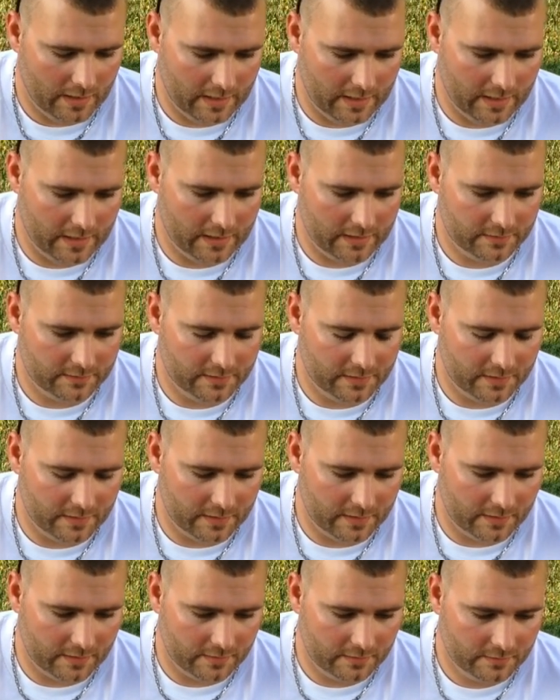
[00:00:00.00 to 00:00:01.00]
And
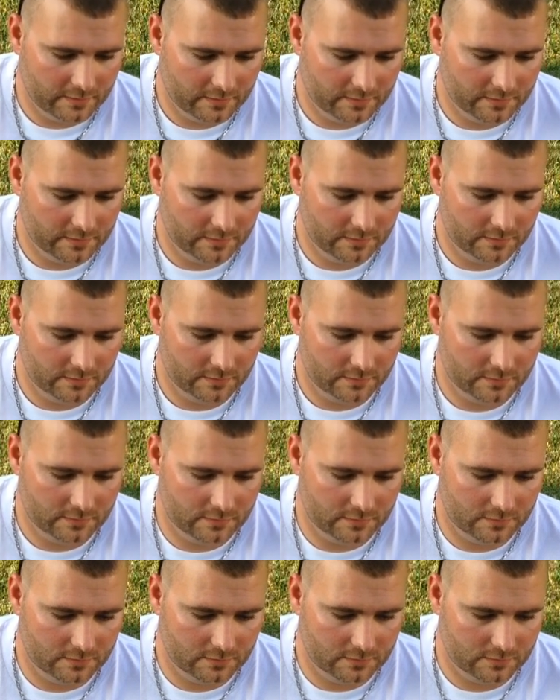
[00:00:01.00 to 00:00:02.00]
uh,
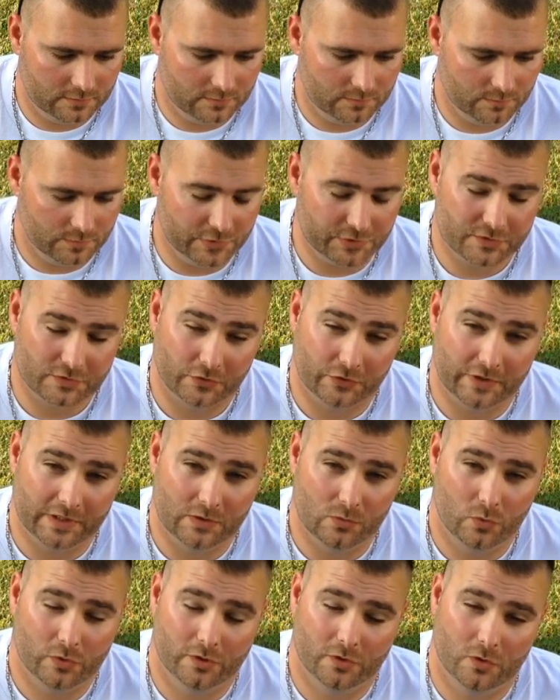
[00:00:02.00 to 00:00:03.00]
Mr.
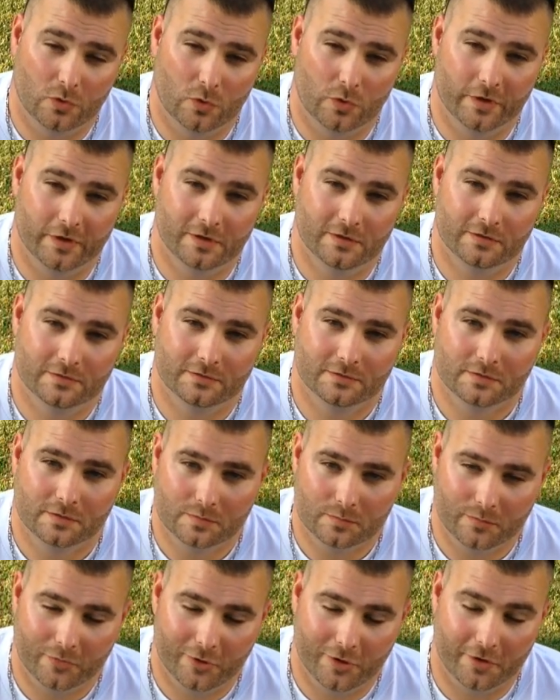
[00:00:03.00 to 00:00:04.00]
D. Wilhoite,
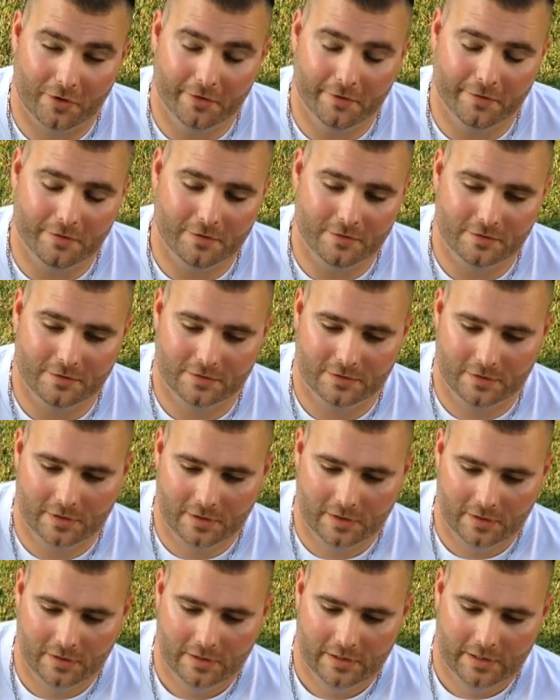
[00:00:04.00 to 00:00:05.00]
brother,
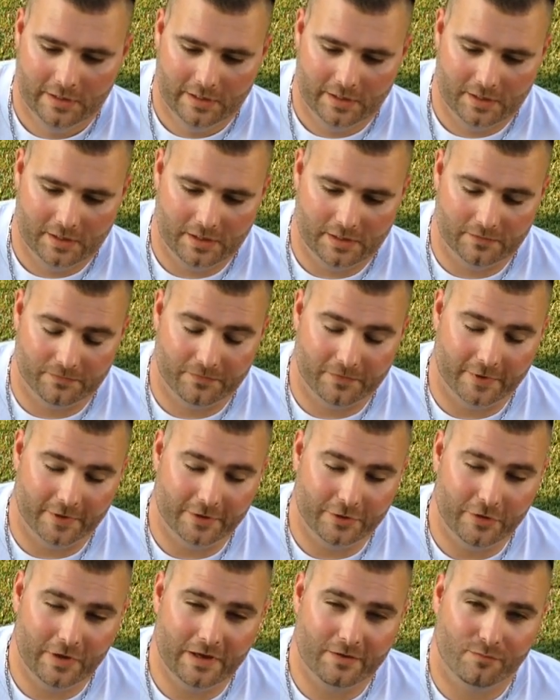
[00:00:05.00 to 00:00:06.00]
if uh,
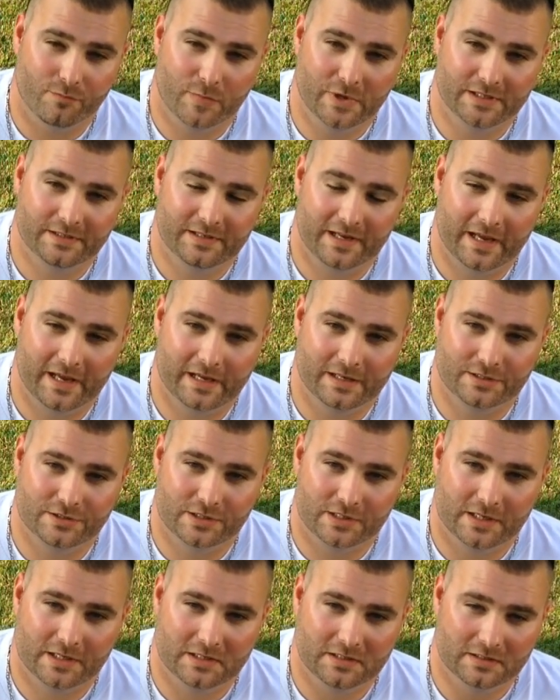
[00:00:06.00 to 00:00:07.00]
you haven't been tagged
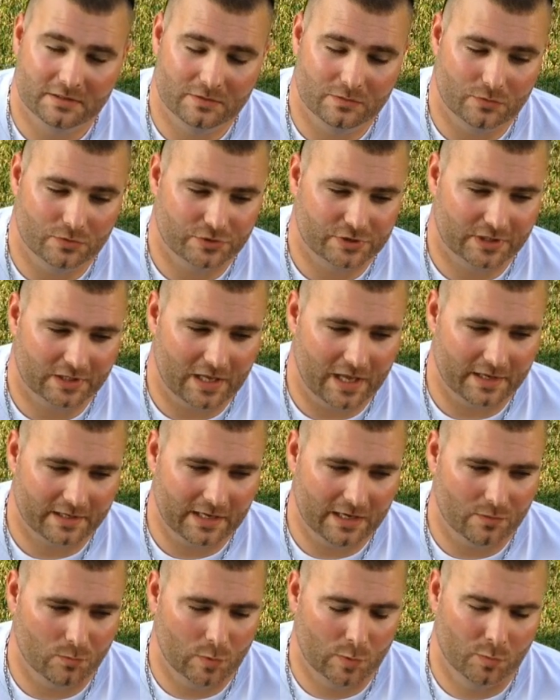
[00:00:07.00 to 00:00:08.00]
yet, which I, I
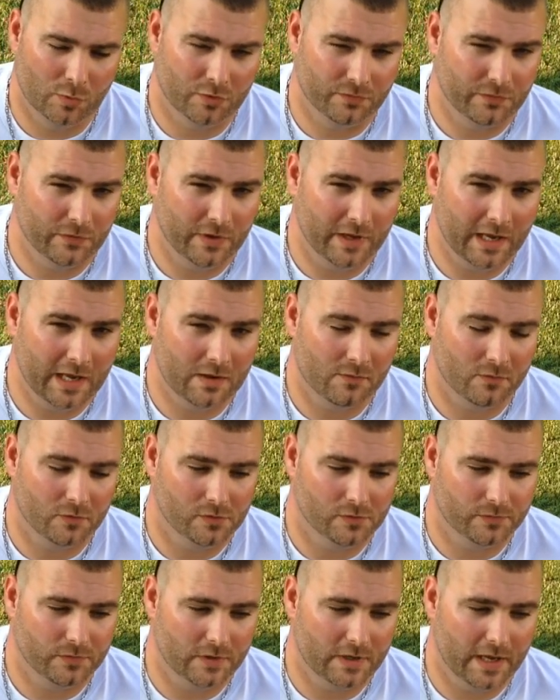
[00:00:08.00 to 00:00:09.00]
can't remember if you have or
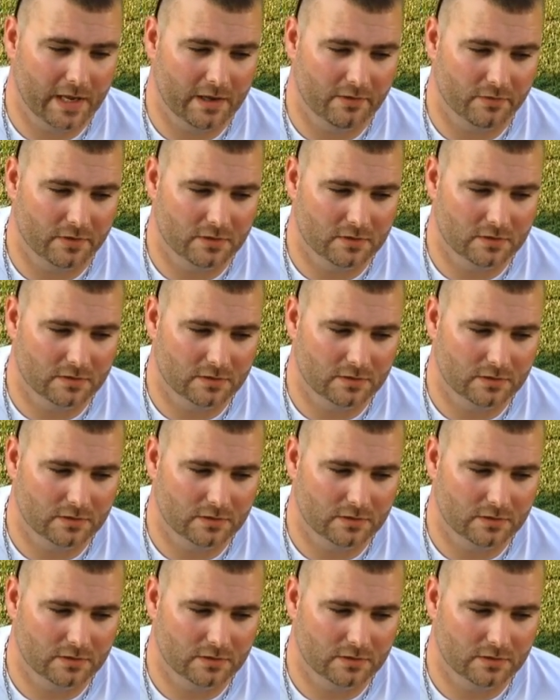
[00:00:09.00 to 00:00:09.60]
if you haven't,